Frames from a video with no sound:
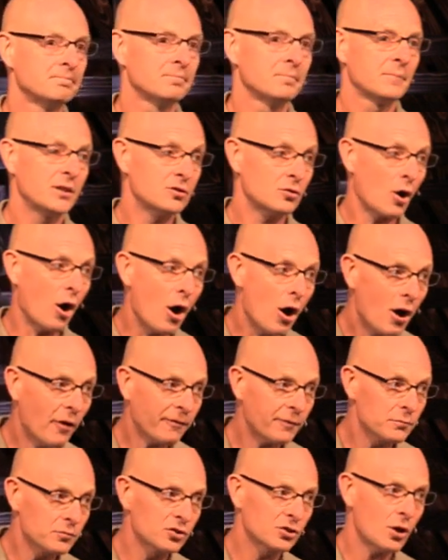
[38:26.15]
These are all
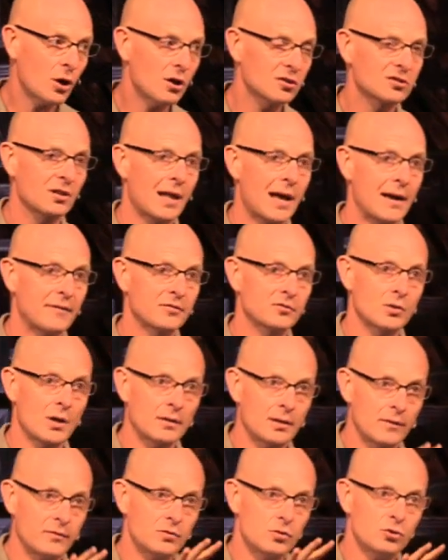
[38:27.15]
from Saul's life, and so I've
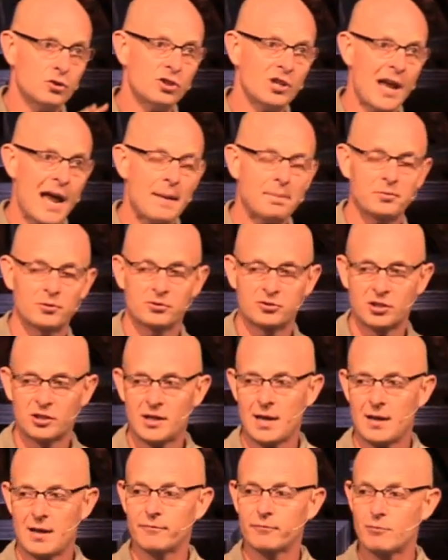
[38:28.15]
given you chapters to
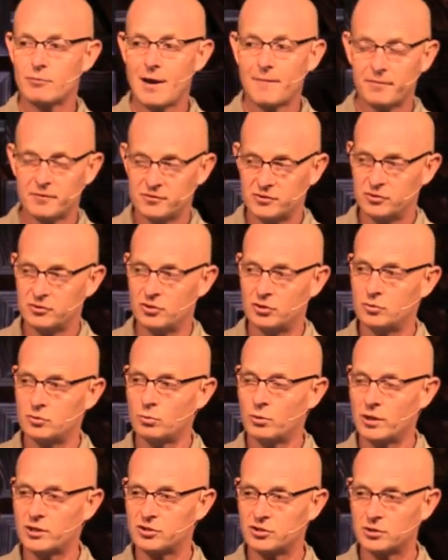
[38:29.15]
kind of reference the
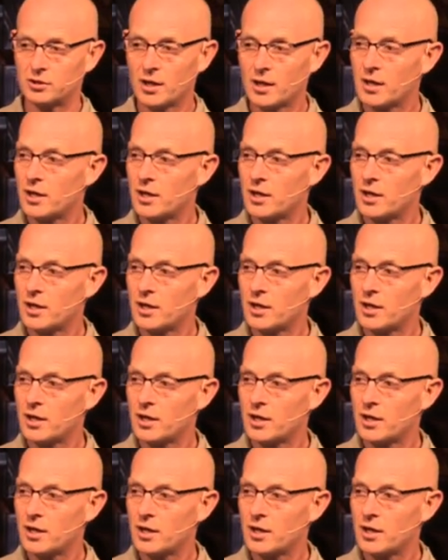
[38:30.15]
situation.